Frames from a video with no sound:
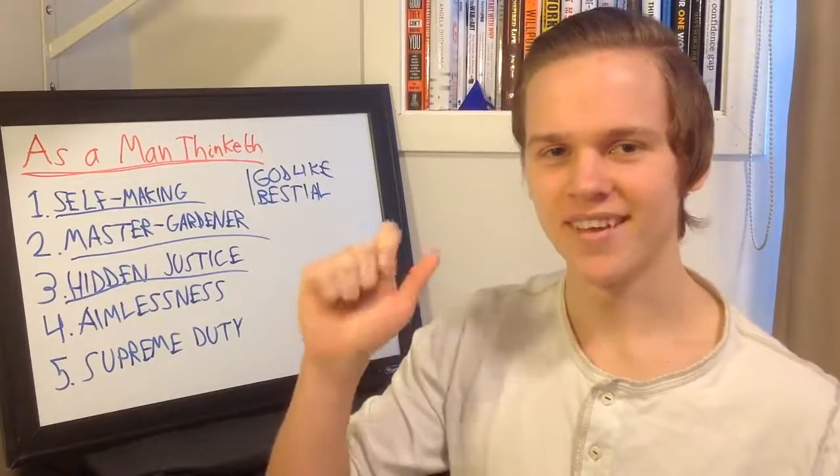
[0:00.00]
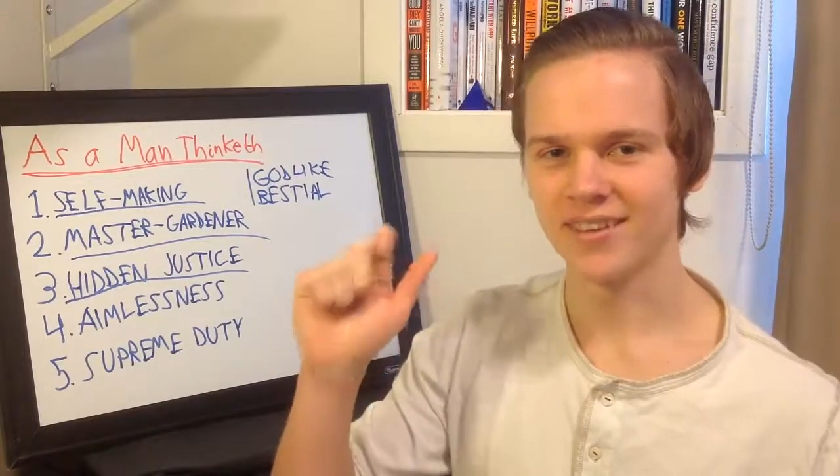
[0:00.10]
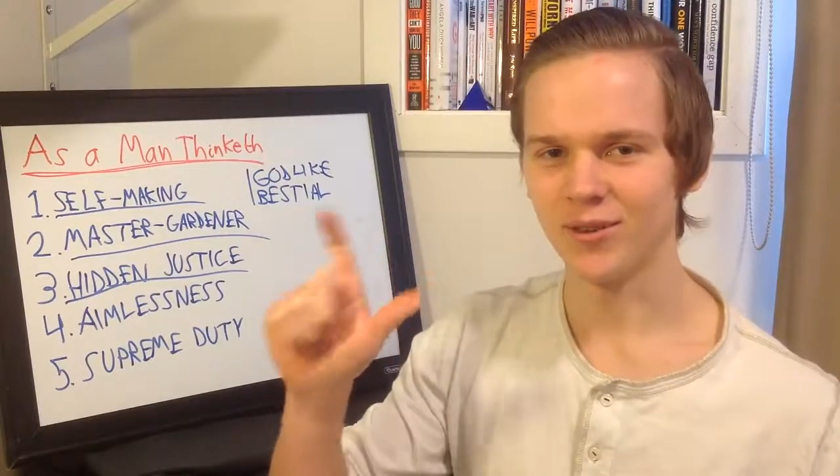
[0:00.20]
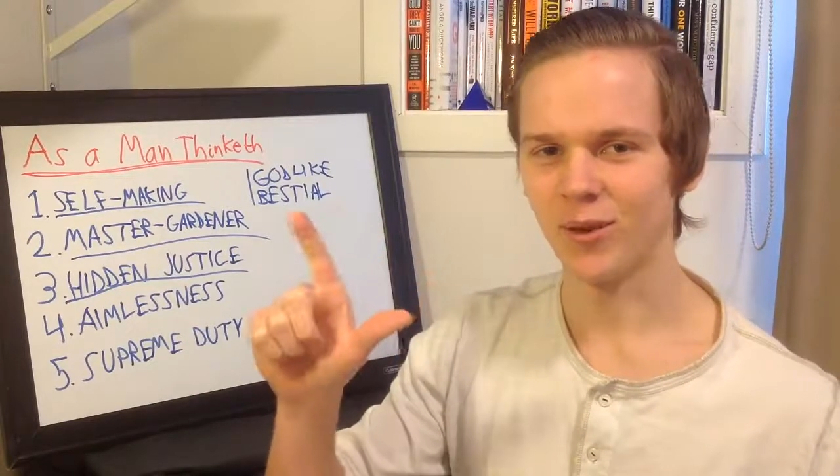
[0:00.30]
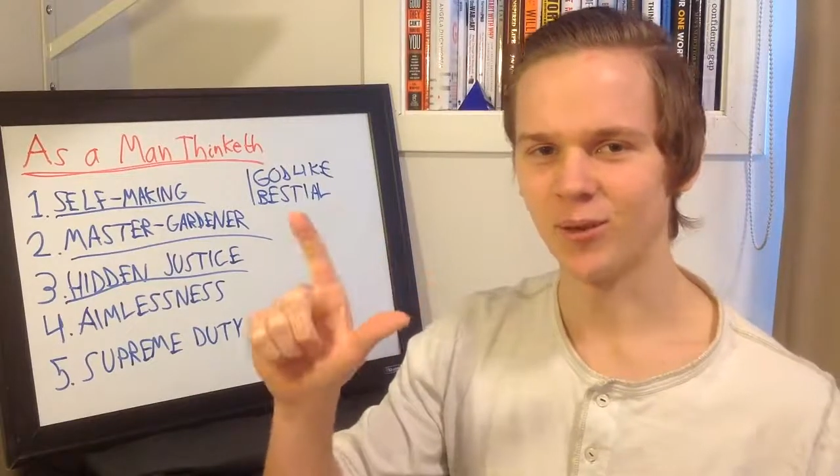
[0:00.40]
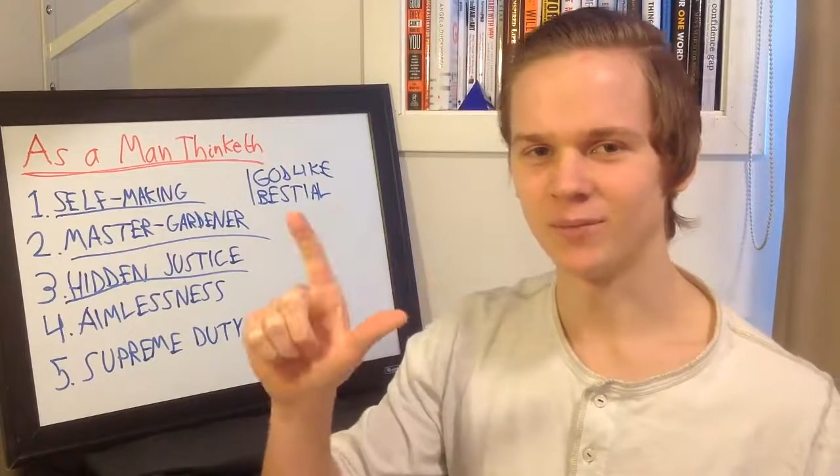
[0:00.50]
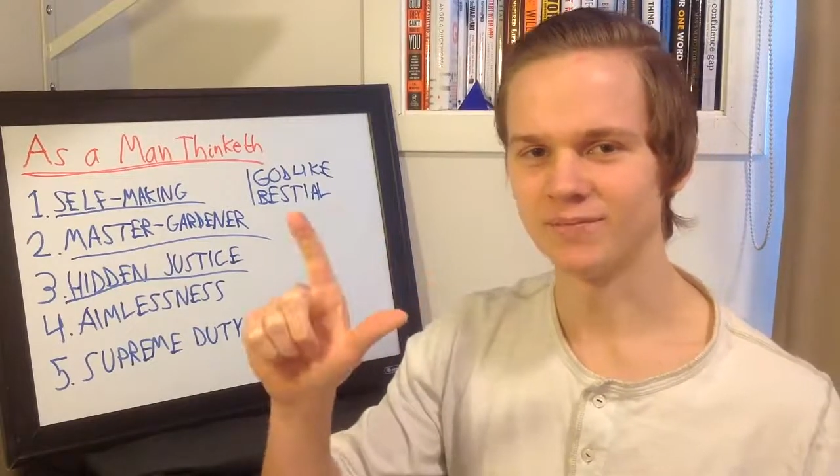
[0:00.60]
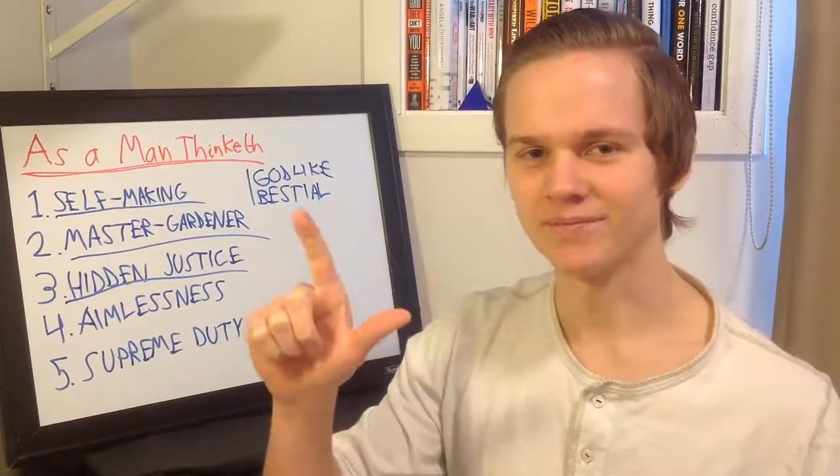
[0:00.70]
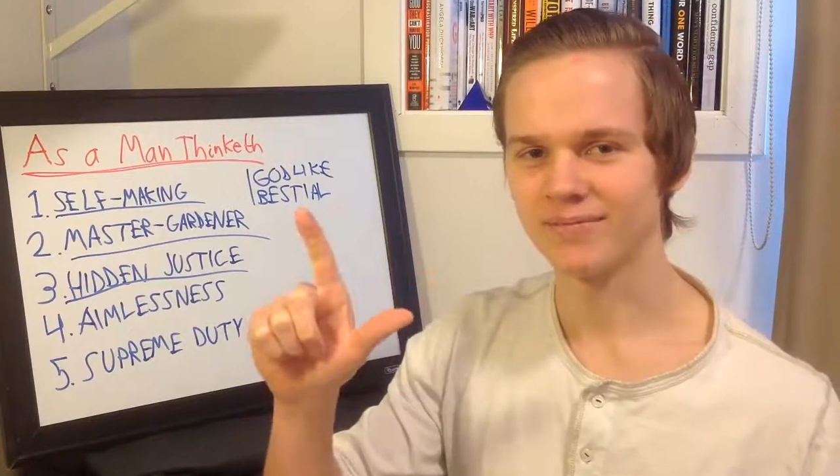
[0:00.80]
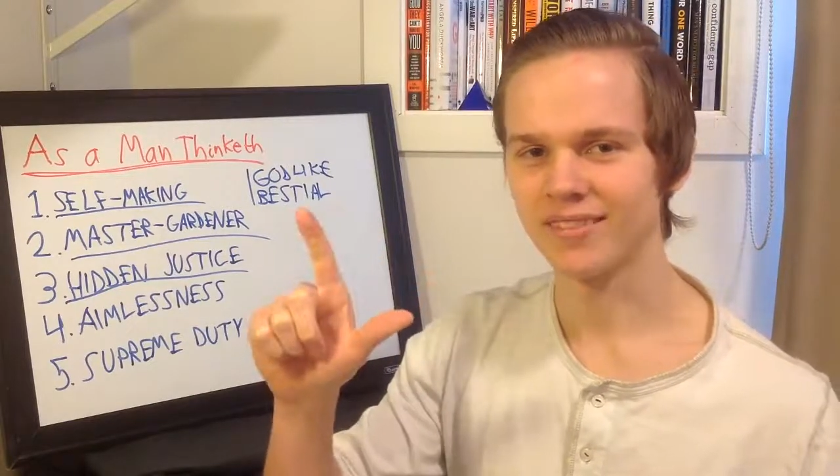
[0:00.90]
2.
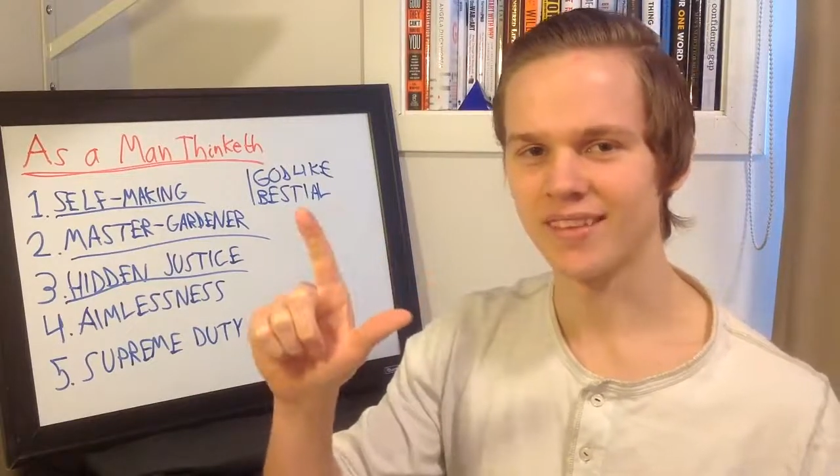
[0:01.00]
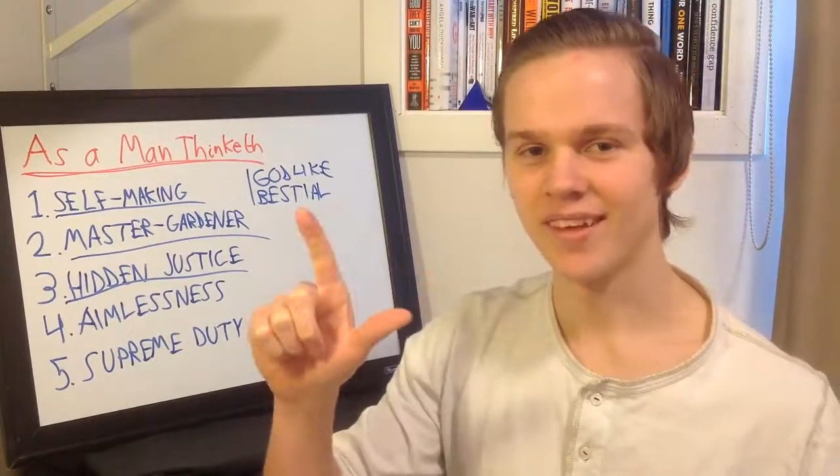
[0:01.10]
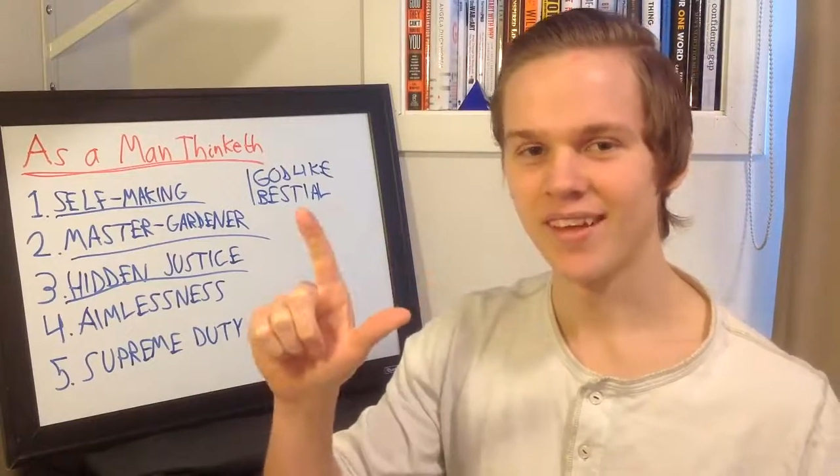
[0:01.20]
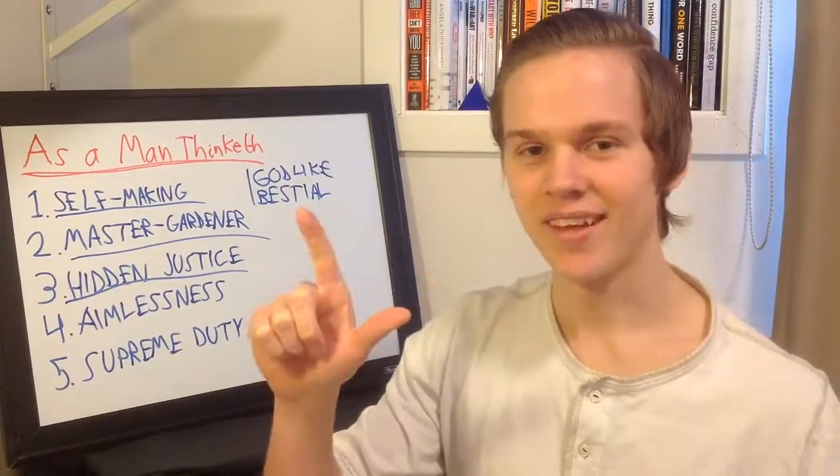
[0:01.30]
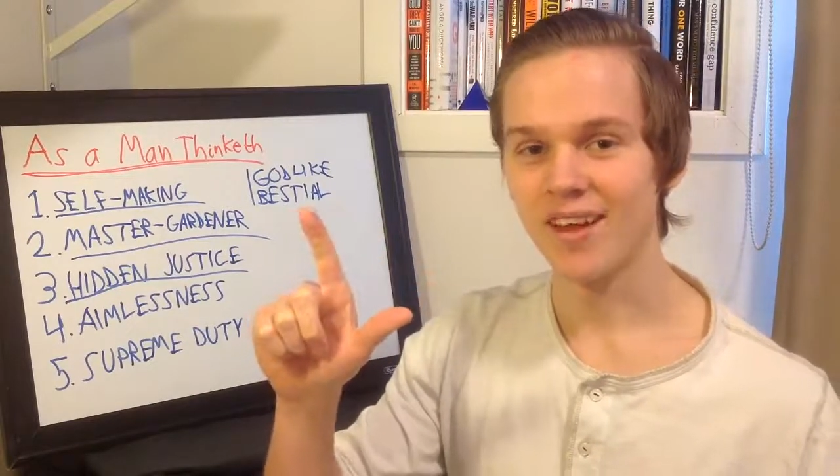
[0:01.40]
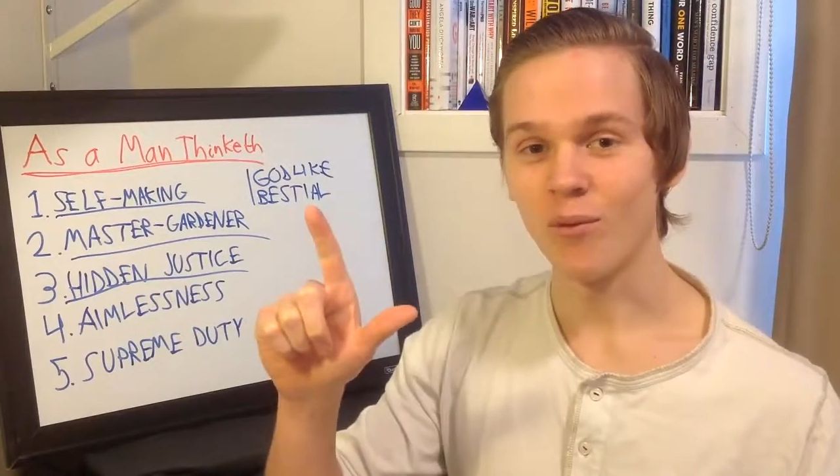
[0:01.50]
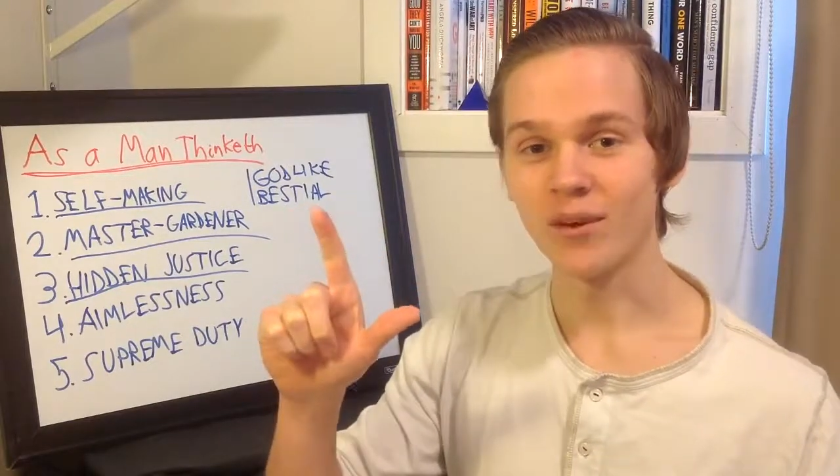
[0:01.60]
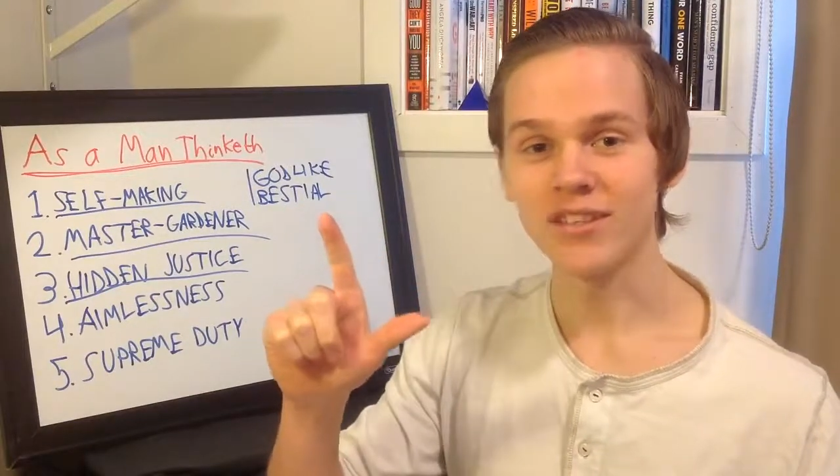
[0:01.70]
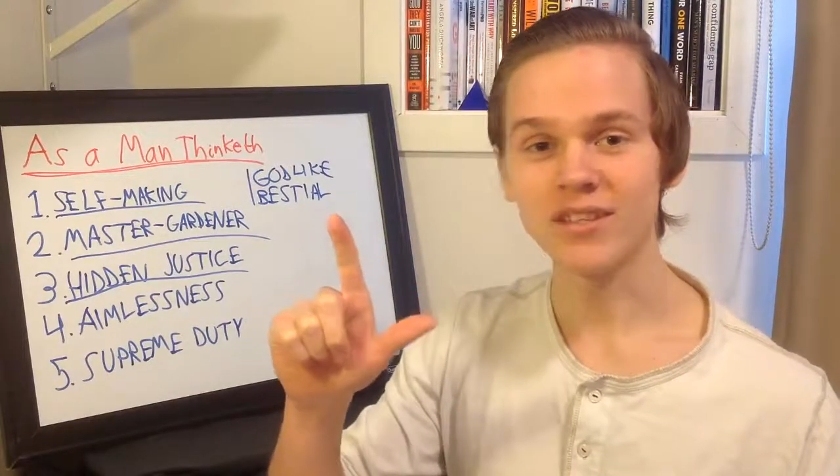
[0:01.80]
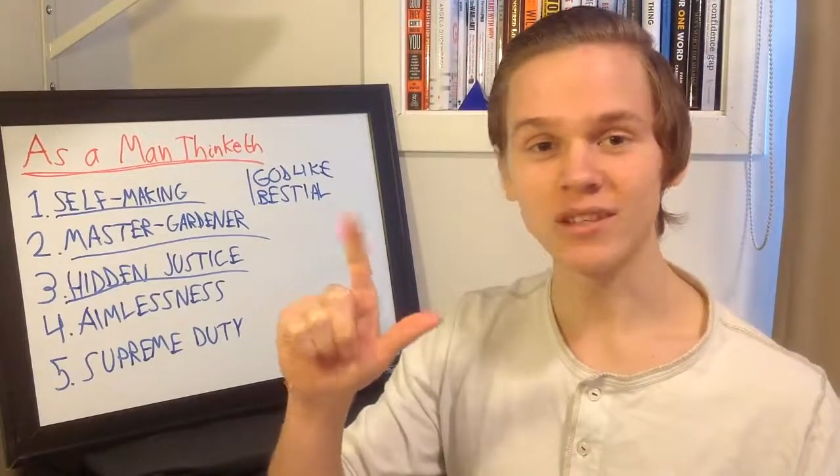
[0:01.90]

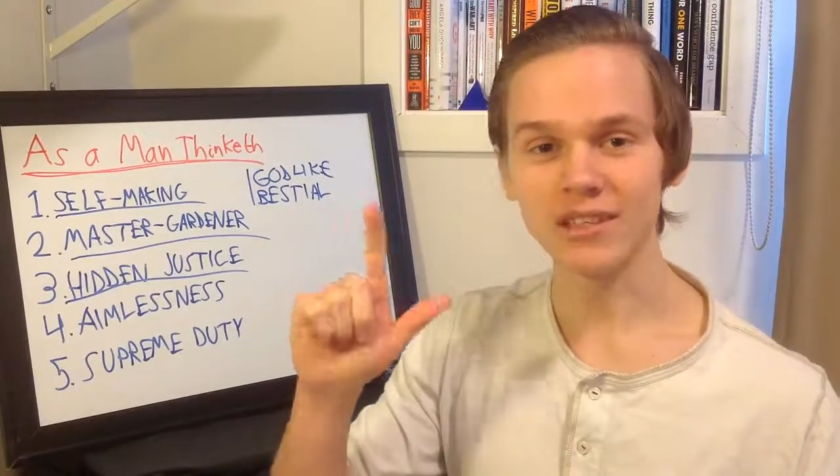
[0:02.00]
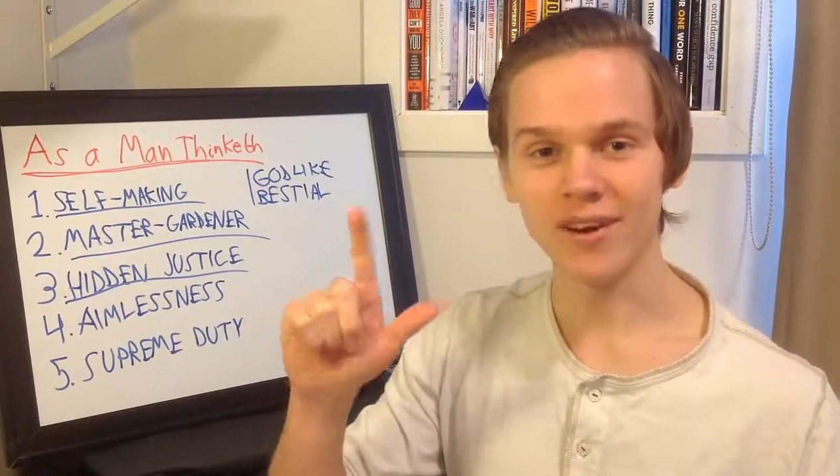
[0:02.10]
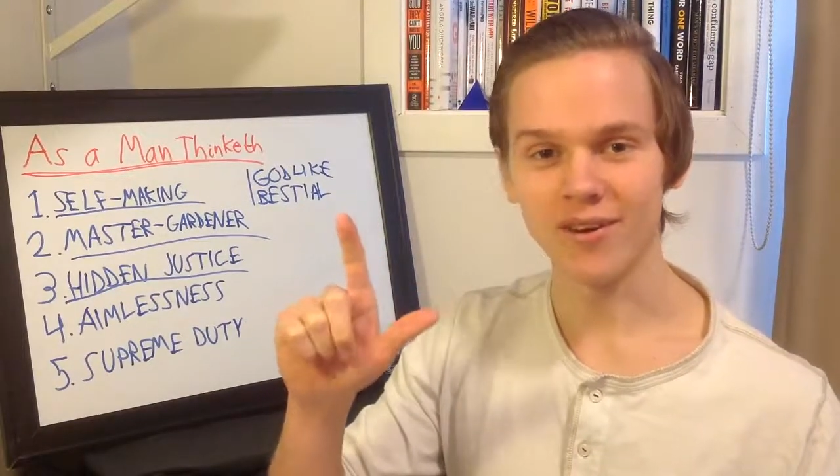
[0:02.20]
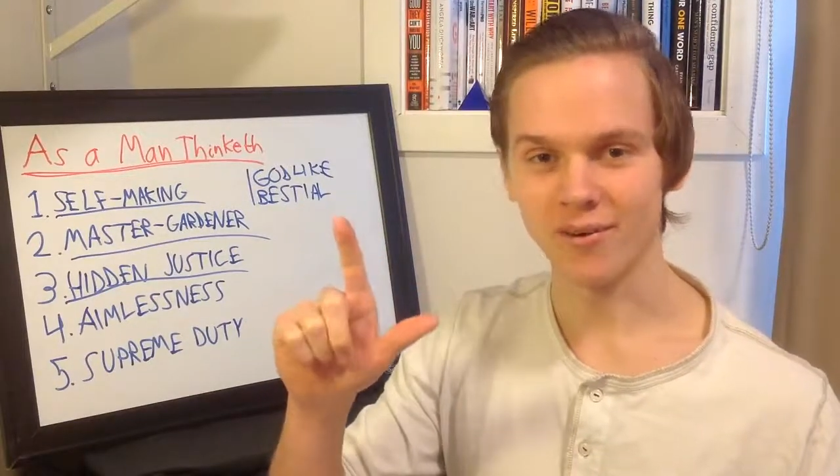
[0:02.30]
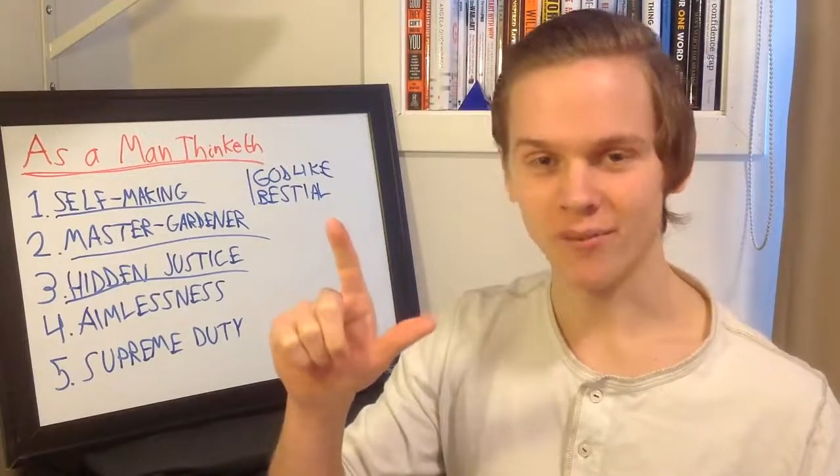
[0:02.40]
What did you learn